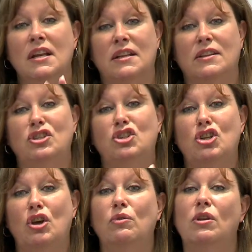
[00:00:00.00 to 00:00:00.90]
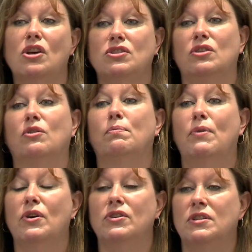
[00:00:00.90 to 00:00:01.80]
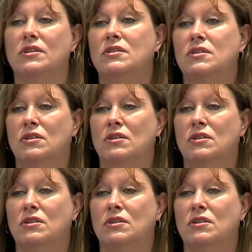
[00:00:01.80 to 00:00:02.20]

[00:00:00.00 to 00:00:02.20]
Now, there's two lots of young persons.